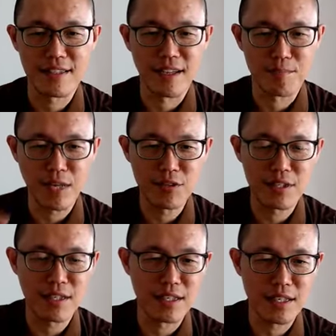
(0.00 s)
I mentioned
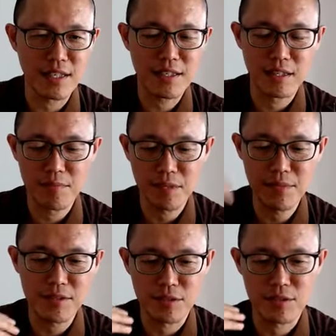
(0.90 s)
earlier, the
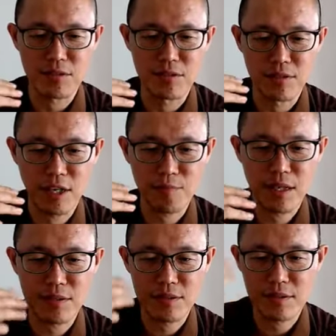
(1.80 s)
purpose is to help
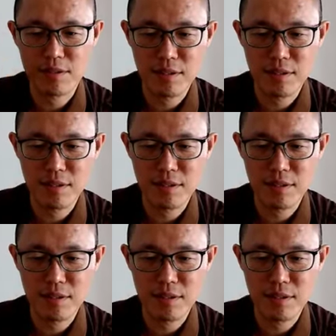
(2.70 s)
us